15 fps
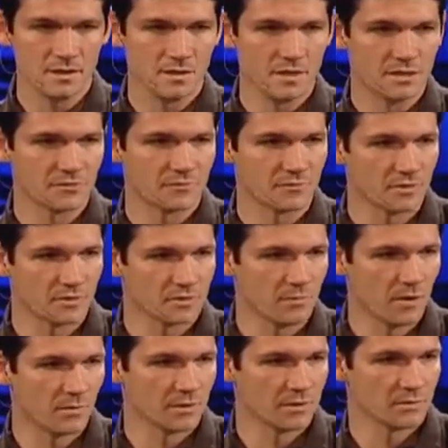these first
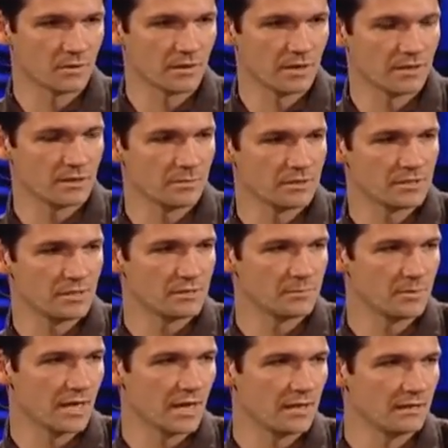moments where intimacy is
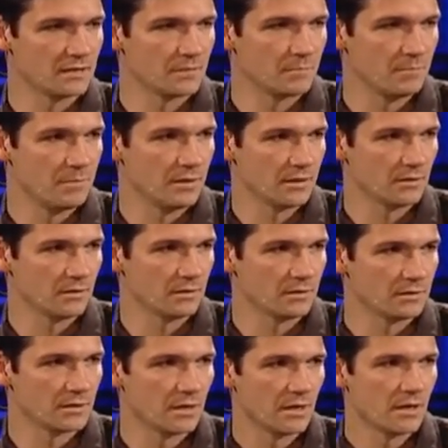beginning to
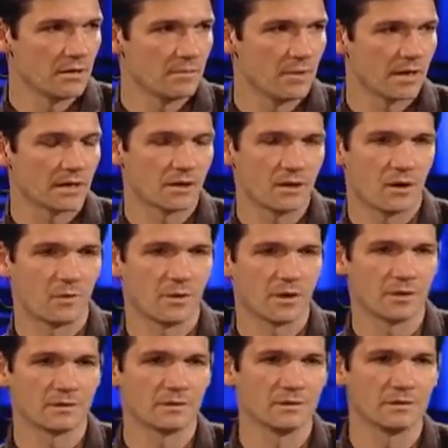build by going,